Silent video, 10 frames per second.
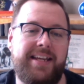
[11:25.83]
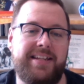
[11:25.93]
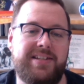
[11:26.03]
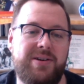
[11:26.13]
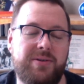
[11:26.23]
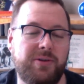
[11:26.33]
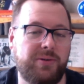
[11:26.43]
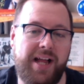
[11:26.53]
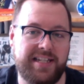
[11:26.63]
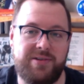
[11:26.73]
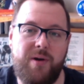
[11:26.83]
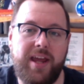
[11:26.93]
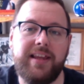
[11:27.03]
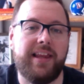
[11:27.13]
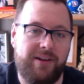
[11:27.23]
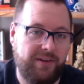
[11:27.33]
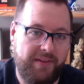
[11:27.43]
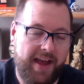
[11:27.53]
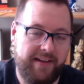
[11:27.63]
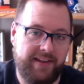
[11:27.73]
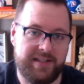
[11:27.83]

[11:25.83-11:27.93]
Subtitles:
So Google has to regulate all that.